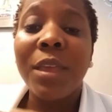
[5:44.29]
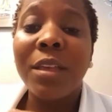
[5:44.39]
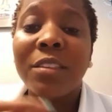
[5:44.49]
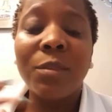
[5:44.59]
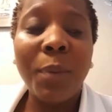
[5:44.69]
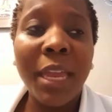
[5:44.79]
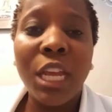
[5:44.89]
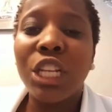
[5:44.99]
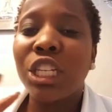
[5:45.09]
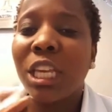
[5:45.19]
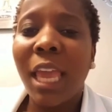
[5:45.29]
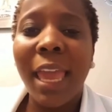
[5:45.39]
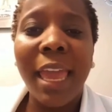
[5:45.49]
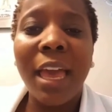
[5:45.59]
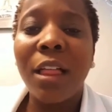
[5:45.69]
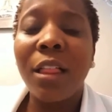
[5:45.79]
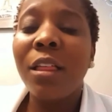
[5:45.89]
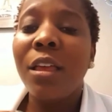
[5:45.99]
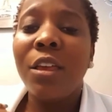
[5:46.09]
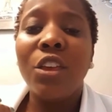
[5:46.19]
spinach, kale,
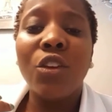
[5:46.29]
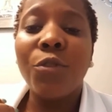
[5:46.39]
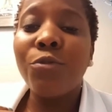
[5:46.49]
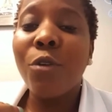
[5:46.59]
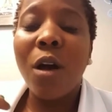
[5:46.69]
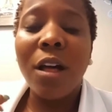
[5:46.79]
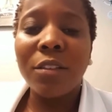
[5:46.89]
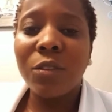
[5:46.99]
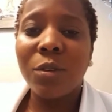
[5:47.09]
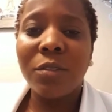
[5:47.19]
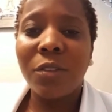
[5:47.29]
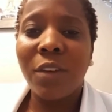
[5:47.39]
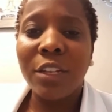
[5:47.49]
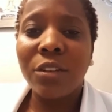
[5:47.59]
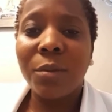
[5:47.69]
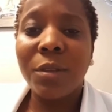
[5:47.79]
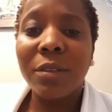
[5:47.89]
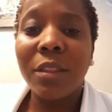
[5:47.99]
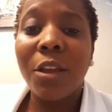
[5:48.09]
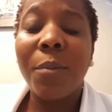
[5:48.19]
throw all sorts of
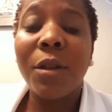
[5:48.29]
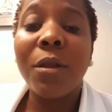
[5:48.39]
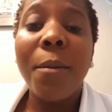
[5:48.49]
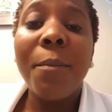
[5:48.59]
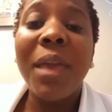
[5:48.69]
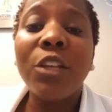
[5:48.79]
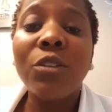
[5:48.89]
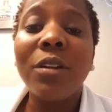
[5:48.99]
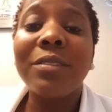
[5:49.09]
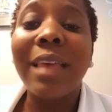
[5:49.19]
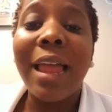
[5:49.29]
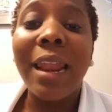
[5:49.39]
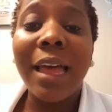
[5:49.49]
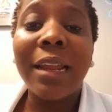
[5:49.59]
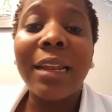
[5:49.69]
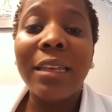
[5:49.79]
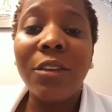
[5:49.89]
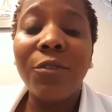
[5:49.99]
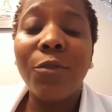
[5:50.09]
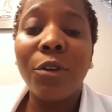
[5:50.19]
vegetables in there, but make sure it's a lot of
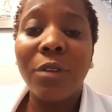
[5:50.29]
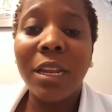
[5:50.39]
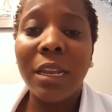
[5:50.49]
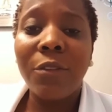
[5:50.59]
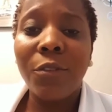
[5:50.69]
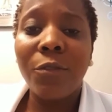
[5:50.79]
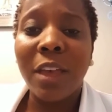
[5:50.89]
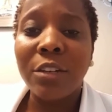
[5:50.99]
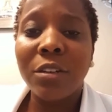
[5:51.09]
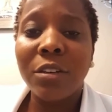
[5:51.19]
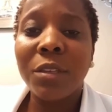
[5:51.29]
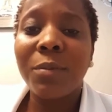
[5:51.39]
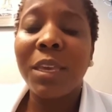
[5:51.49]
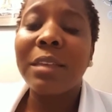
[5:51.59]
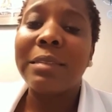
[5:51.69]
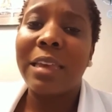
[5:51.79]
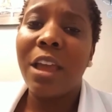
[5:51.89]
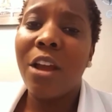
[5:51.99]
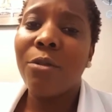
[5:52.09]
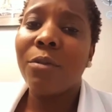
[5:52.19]
green leafy vegetables because they
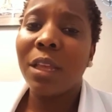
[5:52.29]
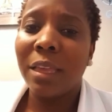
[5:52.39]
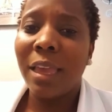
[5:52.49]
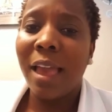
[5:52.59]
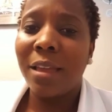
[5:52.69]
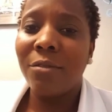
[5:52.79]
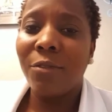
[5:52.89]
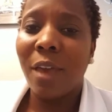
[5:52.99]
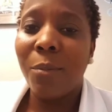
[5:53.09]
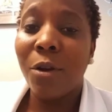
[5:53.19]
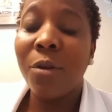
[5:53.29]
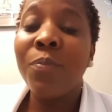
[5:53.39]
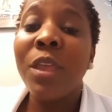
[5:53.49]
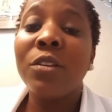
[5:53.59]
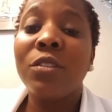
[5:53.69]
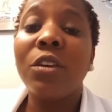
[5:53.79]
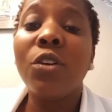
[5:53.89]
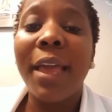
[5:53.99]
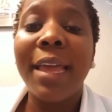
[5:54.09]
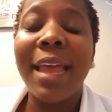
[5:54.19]
are really high in fiber. So you
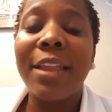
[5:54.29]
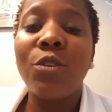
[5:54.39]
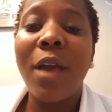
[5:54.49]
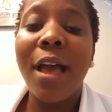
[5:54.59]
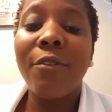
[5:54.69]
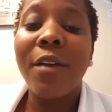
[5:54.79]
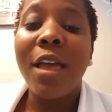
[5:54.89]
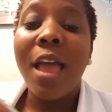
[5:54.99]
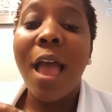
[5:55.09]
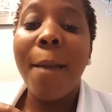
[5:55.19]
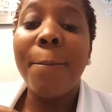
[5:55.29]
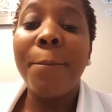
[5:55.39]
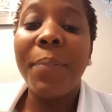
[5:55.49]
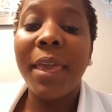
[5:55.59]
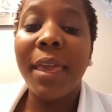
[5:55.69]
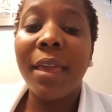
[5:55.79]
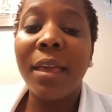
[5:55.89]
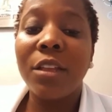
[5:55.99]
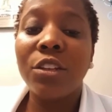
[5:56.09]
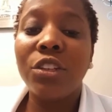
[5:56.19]
go ahead and you have a
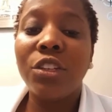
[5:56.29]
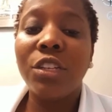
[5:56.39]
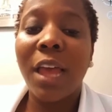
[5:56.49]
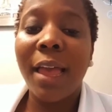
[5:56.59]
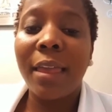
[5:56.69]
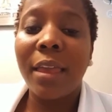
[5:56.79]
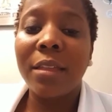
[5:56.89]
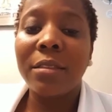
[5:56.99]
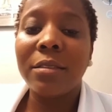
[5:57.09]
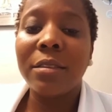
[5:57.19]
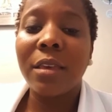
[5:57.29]
big giant